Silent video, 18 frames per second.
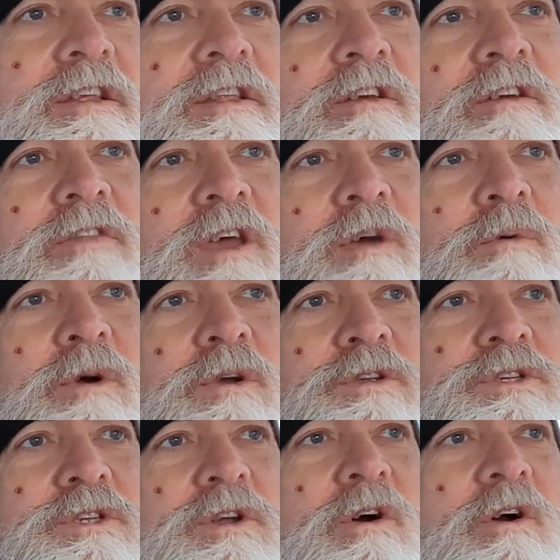and there they were
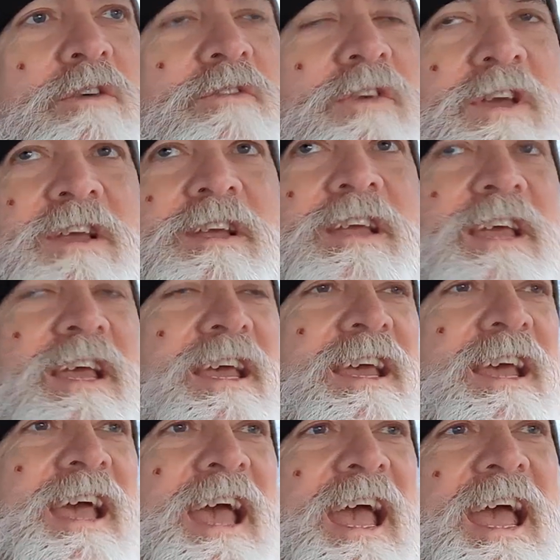starving,
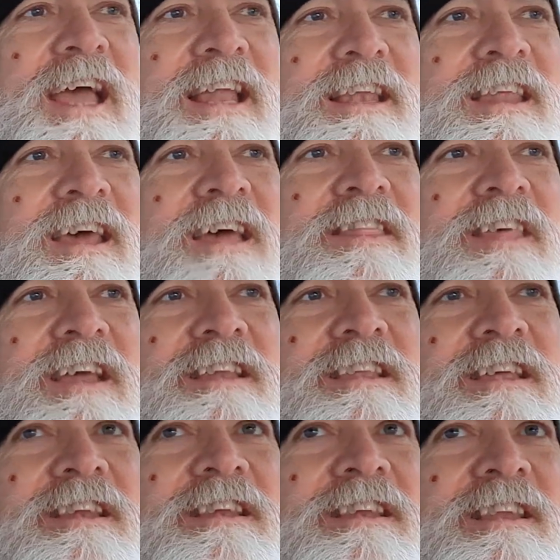and they
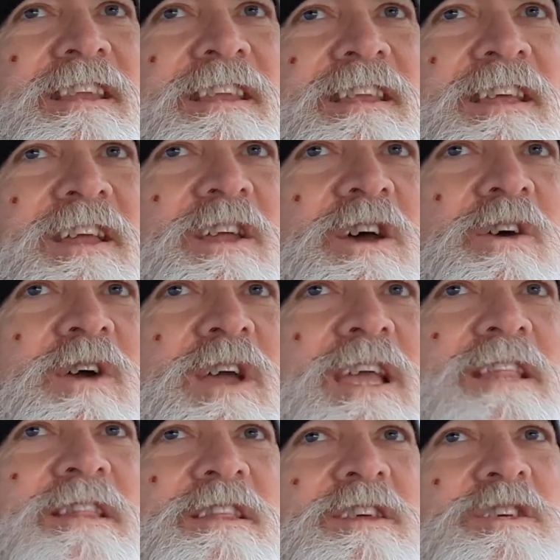didn't,
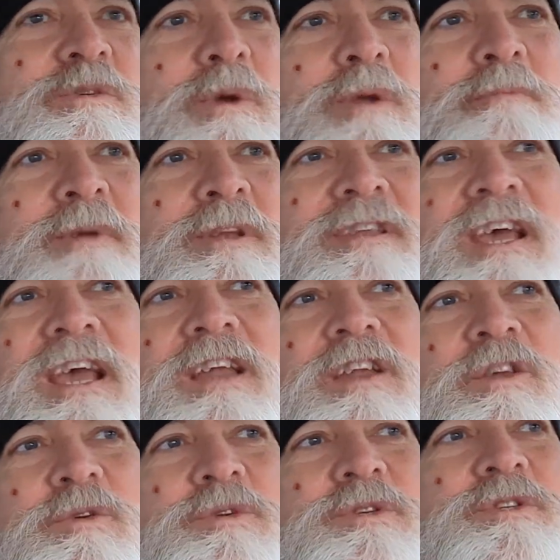eat the sweet
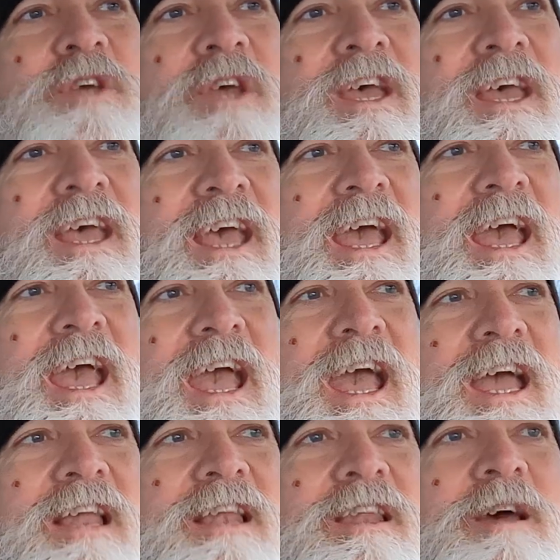potatoes,
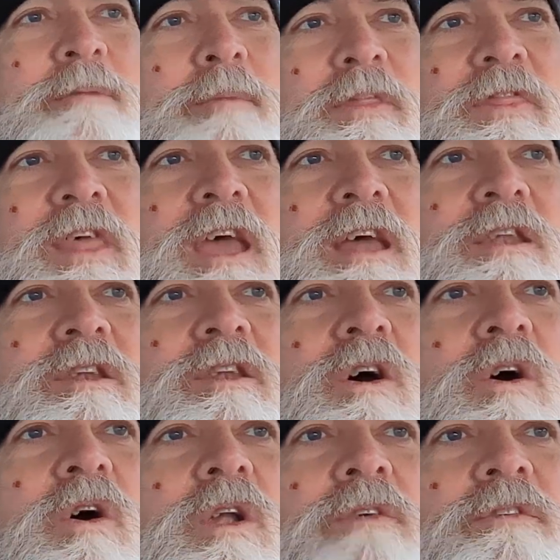and but then
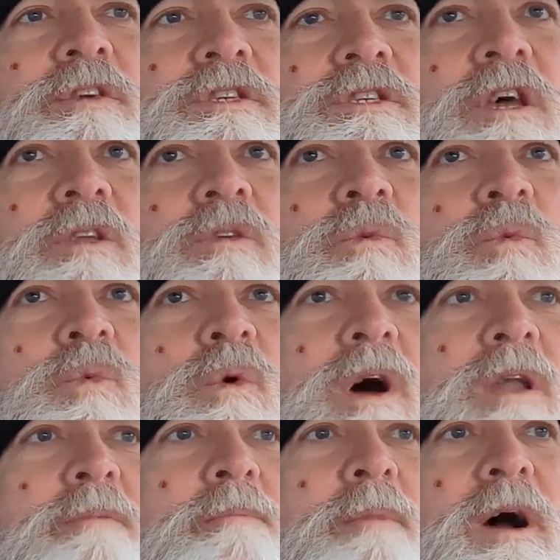all of a sudden,
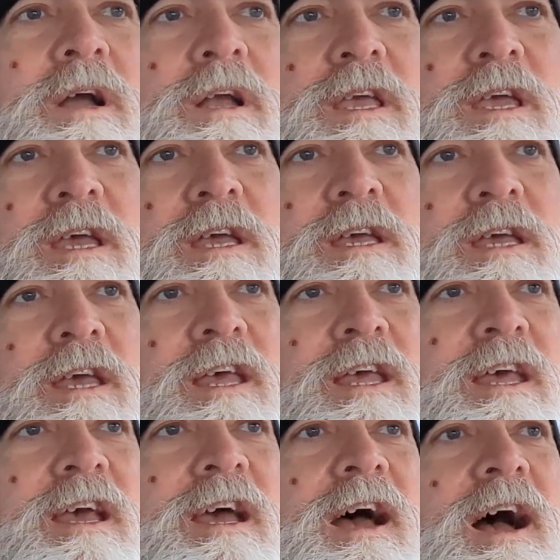one monkey,
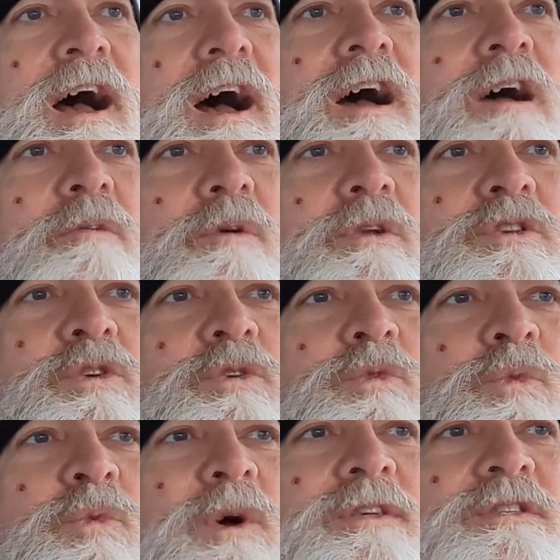which
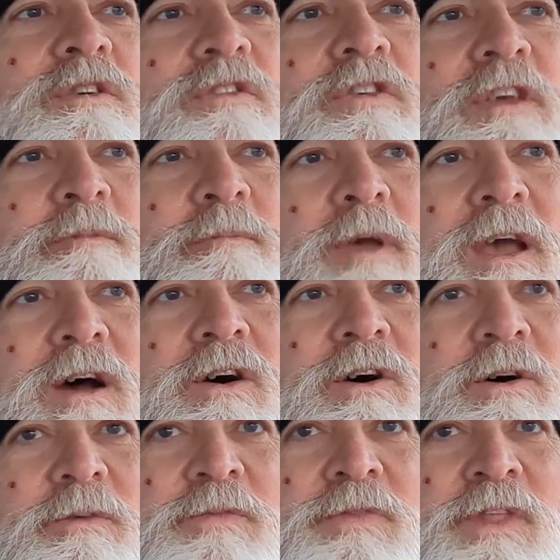was a female,
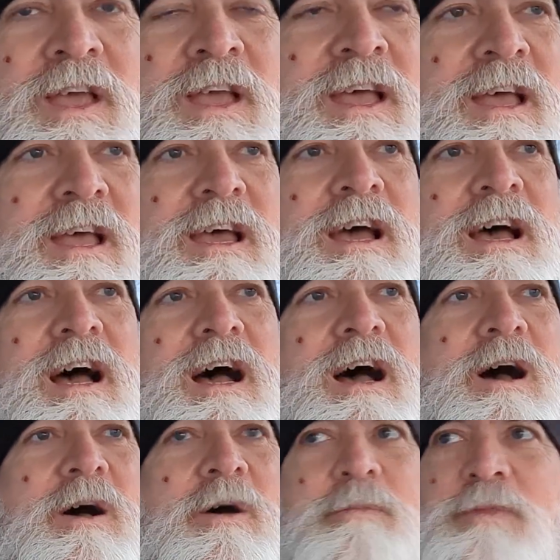
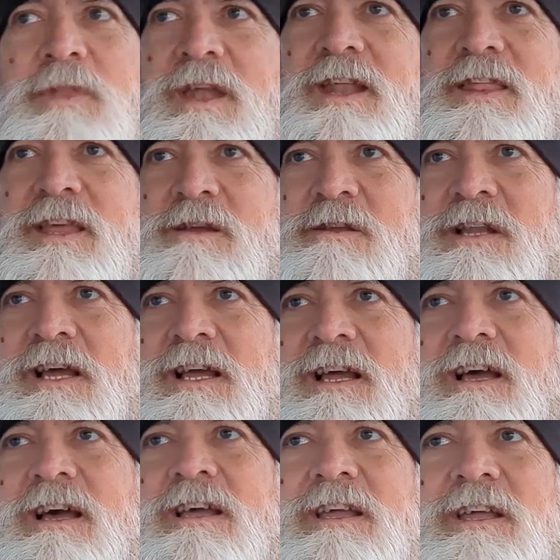and I think like
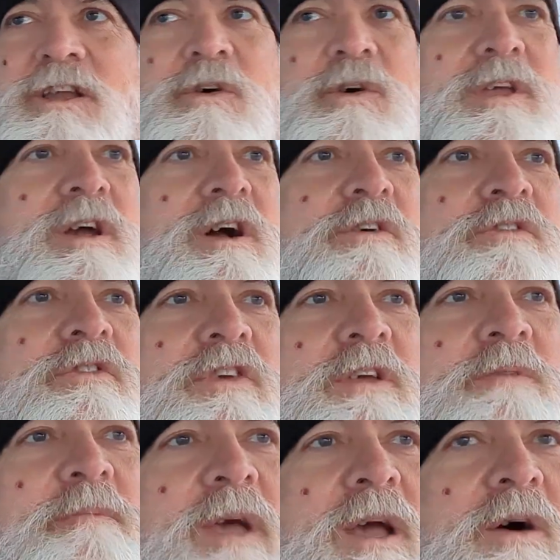a young
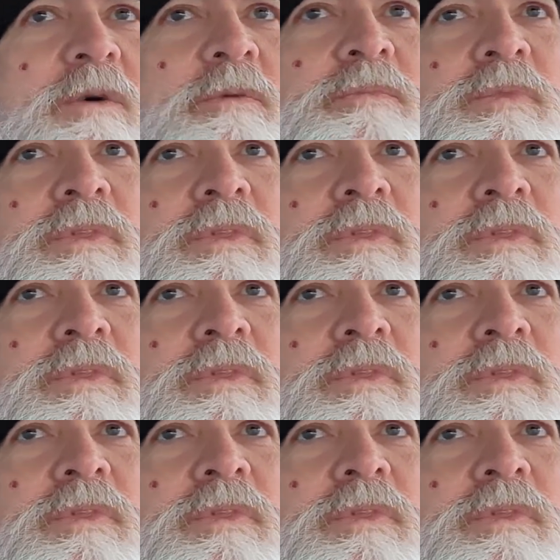female,